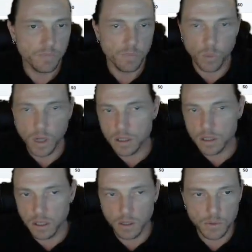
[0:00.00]
What
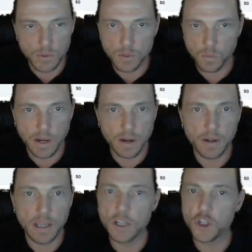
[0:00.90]
closed, where
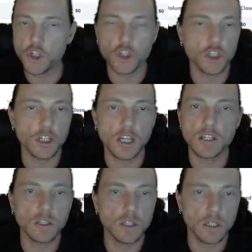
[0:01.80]
it sure
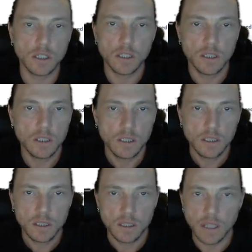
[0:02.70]
does look
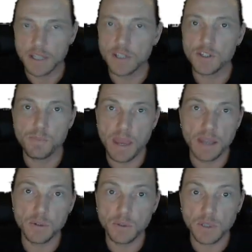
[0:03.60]
like it's
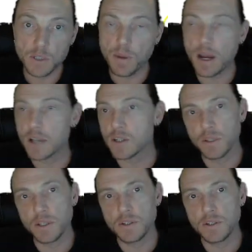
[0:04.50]
manual. It's possible
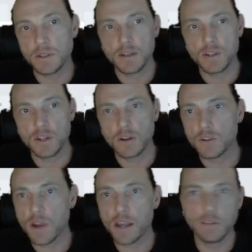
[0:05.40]
that Sierra
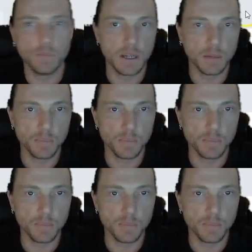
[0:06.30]
Interactive, being a